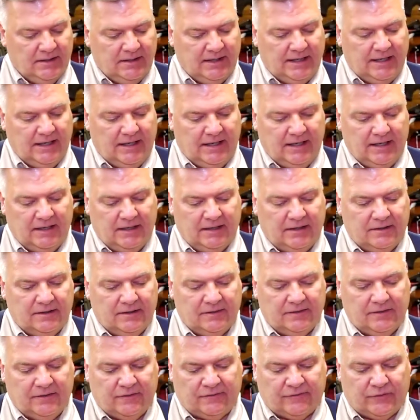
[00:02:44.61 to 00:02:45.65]

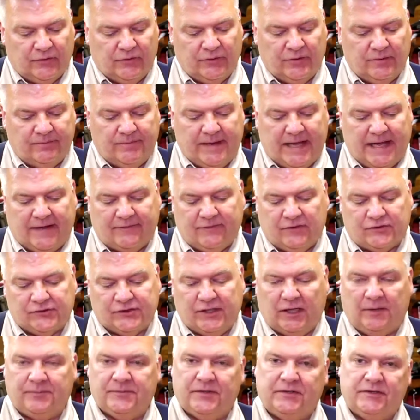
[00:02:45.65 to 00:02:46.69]
and the further baffles
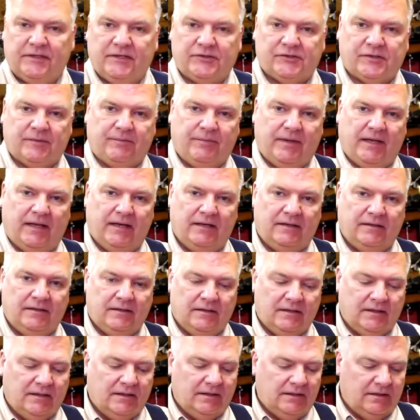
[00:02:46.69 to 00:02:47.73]
help to dissipate
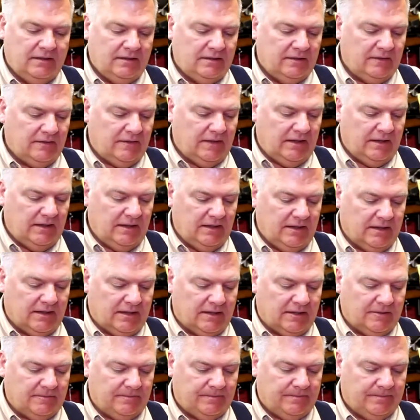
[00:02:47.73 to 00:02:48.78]

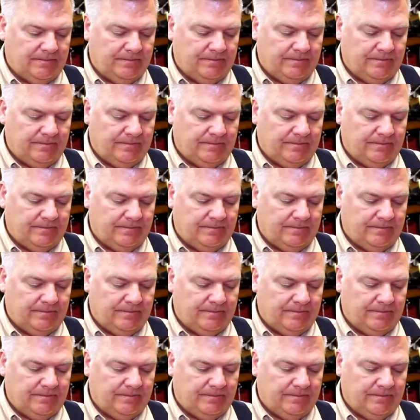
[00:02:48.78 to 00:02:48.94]
the